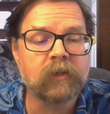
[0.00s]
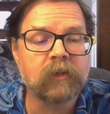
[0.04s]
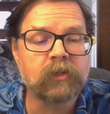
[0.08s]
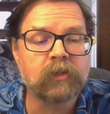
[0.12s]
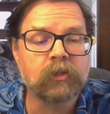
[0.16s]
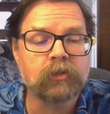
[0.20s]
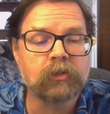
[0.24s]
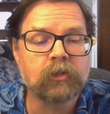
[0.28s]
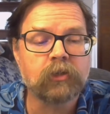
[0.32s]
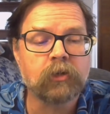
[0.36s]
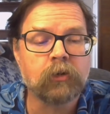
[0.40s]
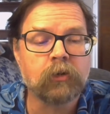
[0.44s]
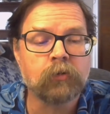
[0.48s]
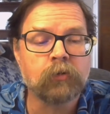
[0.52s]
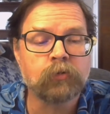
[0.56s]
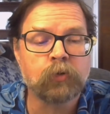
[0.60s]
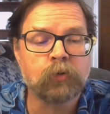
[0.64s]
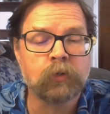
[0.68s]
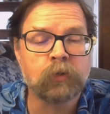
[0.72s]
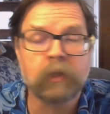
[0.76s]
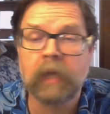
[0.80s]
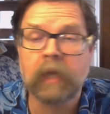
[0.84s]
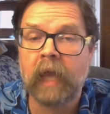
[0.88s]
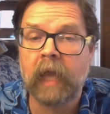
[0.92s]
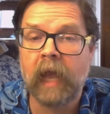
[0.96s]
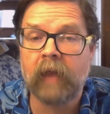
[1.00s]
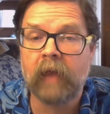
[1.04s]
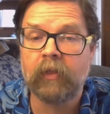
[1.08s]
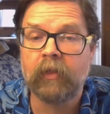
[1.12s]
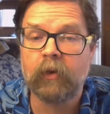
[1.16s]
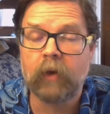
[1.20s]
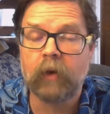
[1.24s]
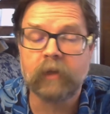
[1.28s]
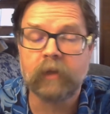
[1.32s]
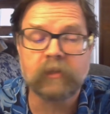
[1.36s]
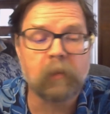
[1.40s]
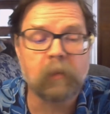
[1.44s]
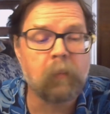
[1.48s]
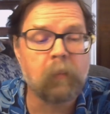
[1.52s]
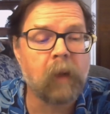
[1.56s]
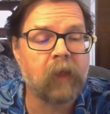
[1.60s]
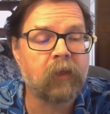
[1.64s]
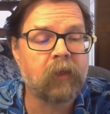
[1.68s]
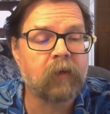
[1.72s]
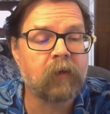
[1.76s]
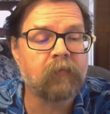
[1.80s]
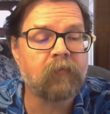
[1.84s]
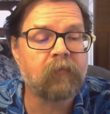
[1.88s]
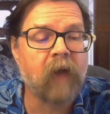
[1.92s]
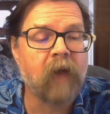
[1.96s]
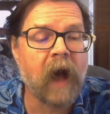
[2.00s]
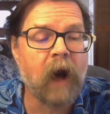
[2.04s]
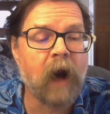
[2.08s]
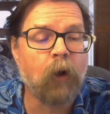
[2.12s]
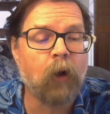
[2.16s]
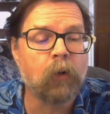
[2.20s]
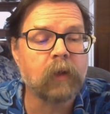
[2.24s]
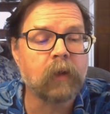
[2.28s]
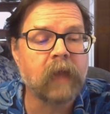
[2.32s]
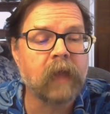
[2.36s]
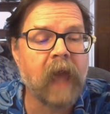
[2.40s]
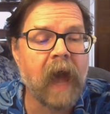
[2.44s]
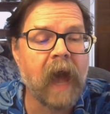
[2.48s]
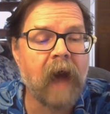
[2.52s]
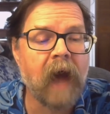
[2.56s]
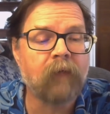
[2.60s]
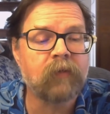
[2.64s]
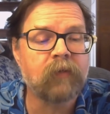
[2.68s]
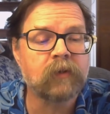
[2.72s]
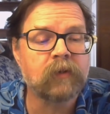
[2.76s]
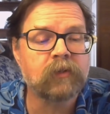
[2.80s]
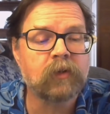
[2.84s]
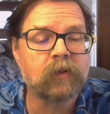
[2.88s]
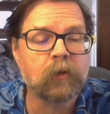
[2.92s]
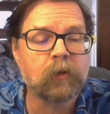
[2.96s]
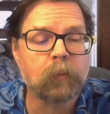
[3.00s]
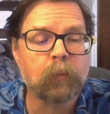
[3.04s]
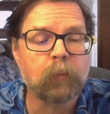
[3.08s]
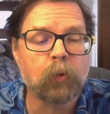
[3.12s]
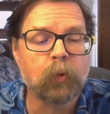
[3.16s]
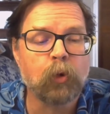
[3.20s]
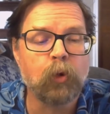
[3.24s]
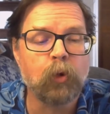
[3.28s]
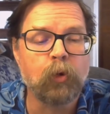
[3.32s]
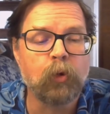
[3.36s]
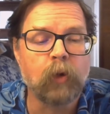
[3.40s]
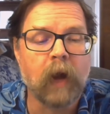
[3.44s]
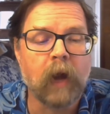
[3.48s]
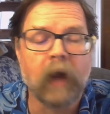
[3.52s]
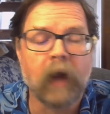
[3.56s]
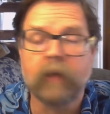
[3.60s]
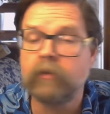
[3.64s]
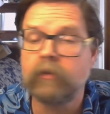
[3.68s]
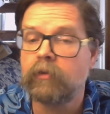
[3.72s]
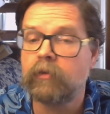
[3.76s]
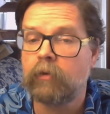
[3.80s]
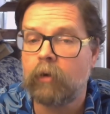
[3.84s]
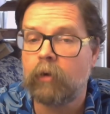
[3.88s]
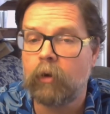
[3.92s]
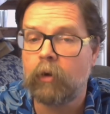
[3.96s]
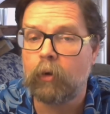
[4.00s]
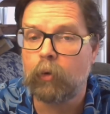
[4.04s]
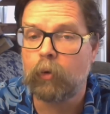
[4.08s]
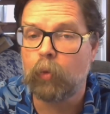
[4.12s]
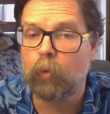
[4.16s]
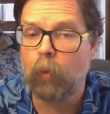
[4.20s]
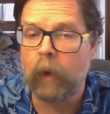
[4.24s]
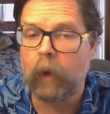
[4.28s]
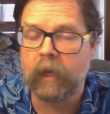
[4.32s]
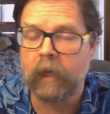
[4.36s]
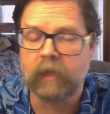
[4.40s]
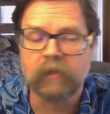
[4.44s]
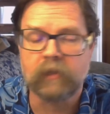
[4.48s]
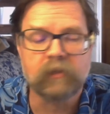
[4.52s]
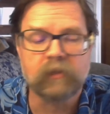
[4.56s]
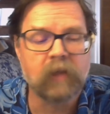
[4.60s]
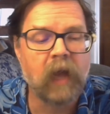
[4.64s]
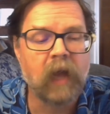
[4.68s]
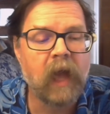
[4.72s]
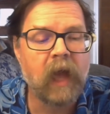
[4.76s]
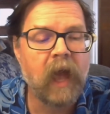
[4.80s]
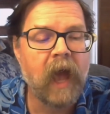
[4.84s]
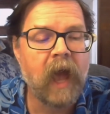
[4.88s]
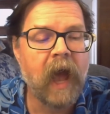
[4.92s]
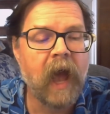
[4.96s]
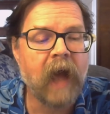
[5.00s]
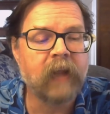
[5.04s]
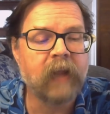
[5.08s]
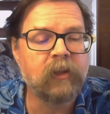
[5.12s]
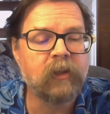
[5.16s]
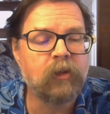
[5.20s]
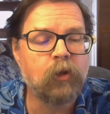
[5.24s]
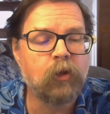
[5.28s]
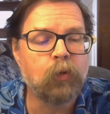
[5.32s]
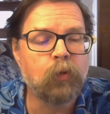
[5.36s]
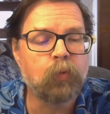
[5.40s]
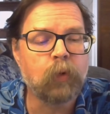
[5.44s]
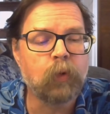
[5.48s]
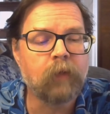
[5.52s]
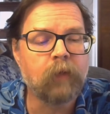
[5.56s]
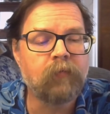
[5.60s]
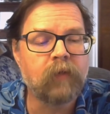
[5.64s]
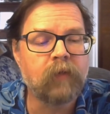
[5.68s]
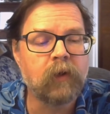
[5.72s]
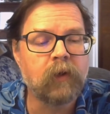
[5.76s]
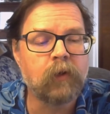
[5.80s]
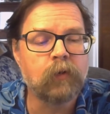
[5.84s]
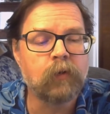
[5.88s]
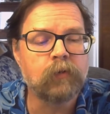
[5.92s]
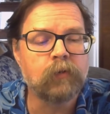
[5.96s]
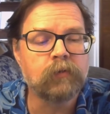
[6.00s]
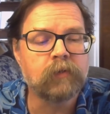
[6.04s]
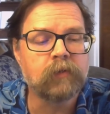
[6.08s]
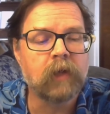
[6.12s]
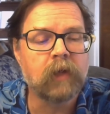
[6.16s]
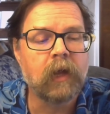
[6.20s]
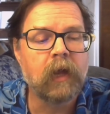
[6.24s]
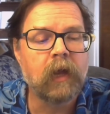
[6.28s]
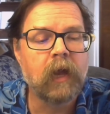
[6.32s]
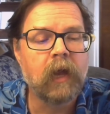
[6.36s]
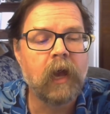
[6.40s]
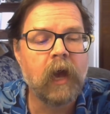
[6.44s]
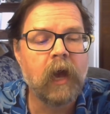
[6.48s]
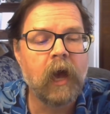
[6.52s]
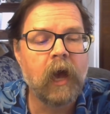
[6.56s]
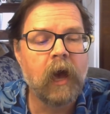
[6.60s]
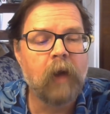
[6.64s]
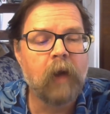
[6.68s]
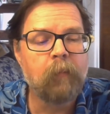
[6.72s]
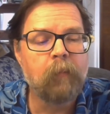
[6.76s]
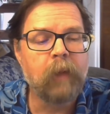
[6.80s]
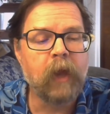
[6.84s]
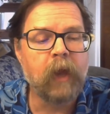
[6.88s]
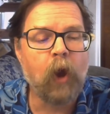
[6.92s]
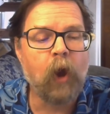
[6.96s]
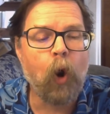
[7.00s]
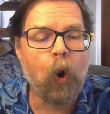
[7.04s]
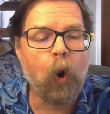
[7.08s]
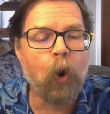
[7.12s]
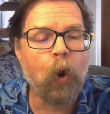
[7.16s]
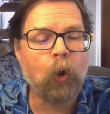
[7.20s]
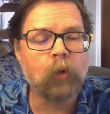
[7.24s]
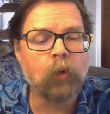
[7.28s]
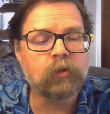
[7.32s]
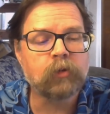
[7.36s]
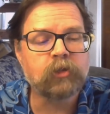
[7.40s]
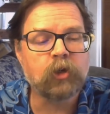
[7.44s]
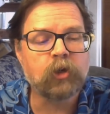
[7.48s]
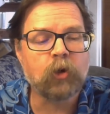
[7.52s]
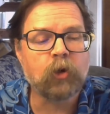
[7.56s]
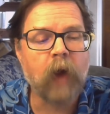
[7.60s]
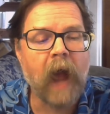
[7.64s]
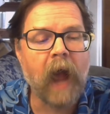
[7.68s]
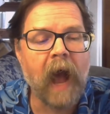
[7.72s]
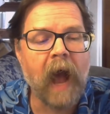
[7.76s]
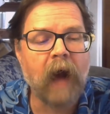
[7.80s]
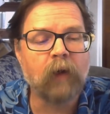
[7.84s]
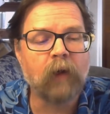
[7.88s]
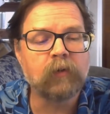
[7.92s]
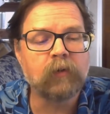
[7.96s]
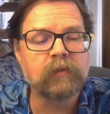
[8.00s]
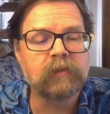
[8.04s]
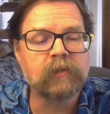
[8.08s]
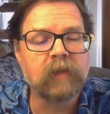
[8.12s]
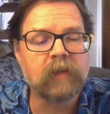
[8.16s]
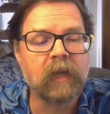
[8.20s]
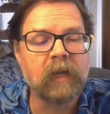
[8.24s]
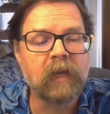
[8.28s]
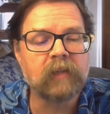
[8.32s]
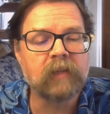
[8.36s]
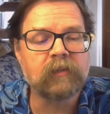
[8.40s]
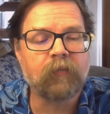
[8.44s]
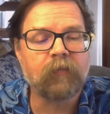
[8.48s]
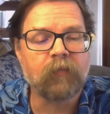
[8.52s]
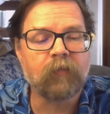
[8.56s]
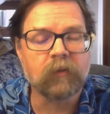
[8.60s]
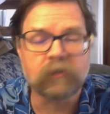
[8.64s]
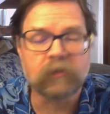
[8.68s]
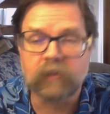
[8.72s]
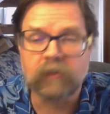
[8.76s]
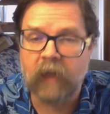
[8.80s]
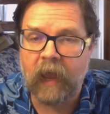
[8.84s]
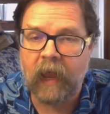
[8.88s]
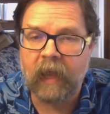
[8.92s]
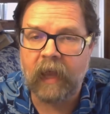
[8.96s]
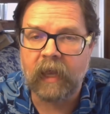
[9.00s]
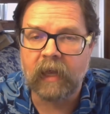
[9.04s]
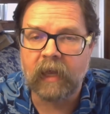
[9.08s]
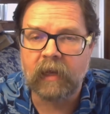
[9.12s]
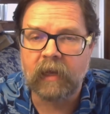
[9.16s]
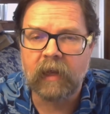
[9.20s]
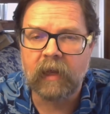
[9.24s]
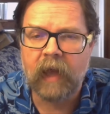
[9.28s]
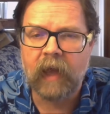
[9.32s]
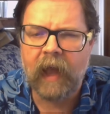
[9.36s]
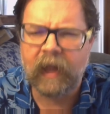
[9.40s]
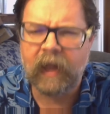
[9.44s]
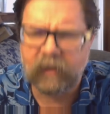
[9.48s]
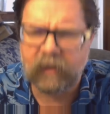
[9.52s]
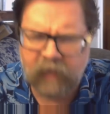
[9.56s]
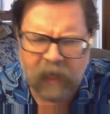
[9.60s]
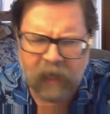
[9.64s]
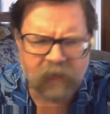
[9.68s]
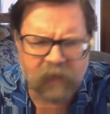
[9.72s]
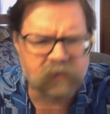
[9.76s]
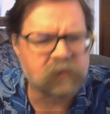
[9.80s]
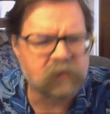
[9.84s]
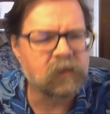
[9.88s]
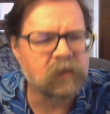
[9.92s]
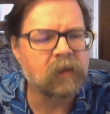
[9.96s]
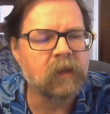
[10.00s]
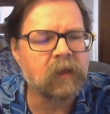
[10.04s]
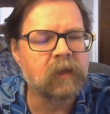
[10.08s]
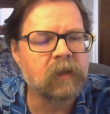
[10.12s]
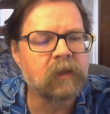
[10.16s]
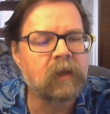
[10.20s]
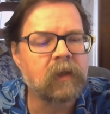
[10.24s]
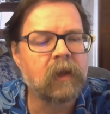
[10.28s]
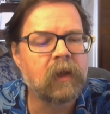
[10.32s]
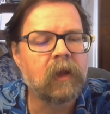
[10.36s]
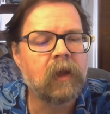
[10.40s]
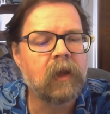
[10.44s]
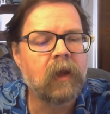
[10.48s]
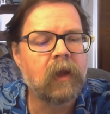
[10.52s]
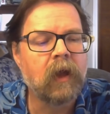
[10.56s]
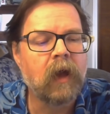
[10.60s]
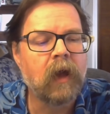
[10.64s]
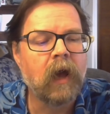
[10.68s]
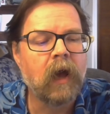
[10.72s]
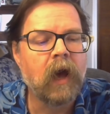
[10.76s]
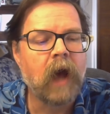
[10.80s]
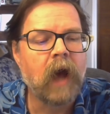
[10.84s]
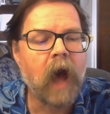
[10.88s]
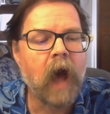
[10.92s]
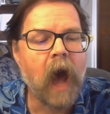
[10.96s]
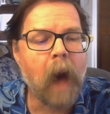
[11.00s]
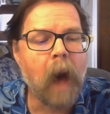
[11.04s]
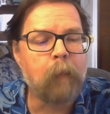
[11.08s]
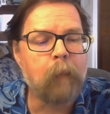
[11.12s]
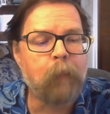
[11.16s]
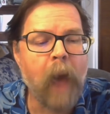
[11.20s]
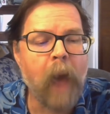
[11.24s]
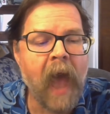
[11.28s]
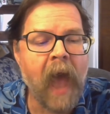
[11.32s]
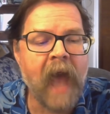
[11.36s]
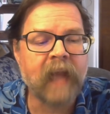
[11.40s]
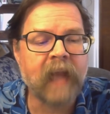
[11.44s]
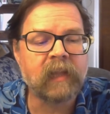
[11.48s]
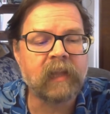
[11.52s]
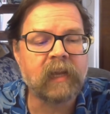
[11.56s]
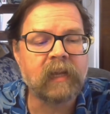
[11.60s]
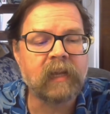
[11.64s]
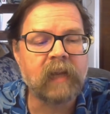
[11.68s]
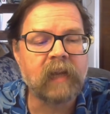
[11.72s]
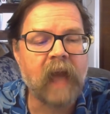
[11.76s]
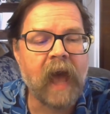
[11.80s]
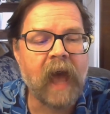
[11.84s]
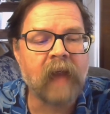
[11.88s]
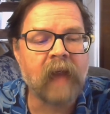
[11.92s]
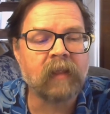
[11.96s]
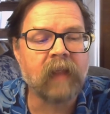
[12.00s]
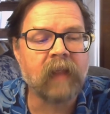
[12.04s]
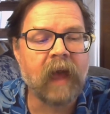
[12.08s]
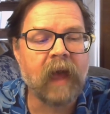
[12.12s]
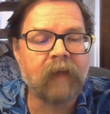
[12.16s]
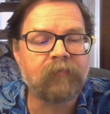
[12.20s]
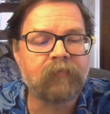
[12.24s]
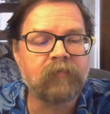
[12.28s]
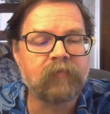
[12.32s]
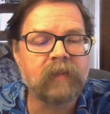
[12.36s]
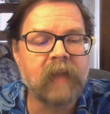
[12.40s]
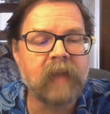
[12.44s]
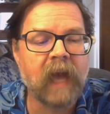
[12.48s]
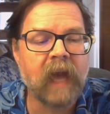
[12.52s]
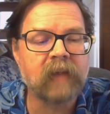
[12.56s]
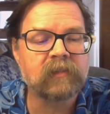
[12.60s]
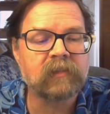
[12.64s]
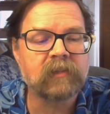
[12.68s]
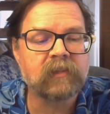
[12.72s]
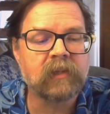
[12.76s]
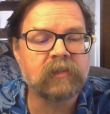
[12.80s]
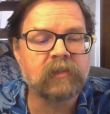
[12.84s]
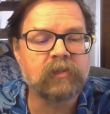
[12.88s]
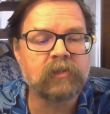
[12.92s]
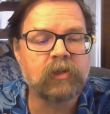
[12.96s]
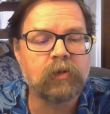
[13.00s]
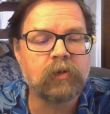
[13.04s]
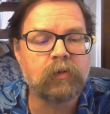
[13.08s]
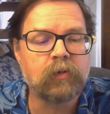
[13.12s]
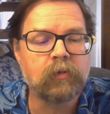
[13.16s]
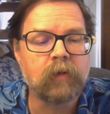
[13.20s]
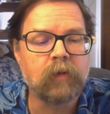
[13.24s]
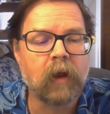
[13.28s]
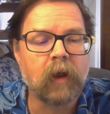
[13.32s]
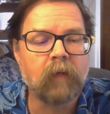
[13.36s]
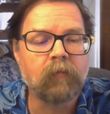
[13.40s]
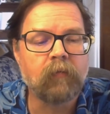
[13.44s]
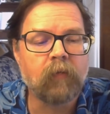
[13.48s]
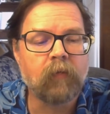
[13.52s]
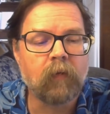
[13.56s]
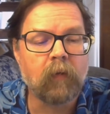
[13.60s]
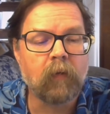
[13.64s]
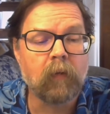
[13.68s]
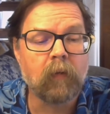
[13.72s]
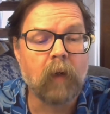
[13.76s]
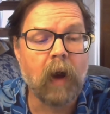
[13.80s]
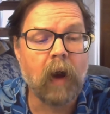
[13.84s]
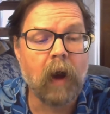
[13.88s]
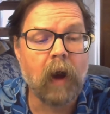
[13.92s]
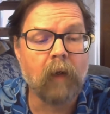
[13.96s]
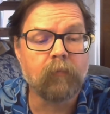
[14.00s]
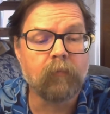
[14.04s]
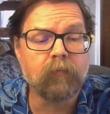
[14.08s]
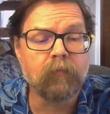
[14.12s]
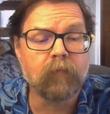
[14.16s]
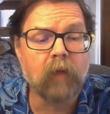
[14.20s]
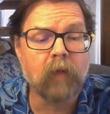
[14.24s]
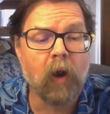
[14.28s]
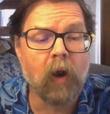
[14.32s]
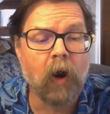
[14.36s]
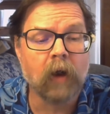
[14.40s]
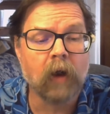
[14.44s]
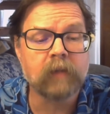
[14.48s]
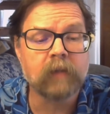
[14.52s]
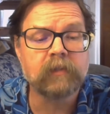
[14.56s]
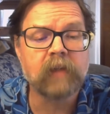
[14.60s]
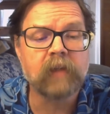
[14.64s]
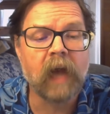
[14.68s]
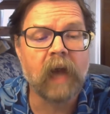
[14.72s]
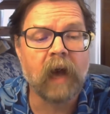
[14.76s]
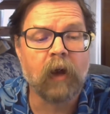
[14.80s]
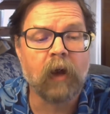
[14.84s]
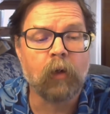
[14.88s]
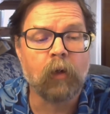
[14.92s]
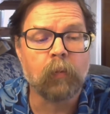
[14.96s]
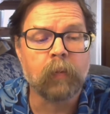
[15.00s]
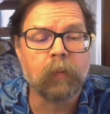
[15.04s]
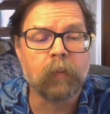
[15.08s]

your children together as a mother fowl gathers her brood under her wings, and you refuse? Behold, your house is forsaken and desolate, abandoned and left destitute for, of God's help.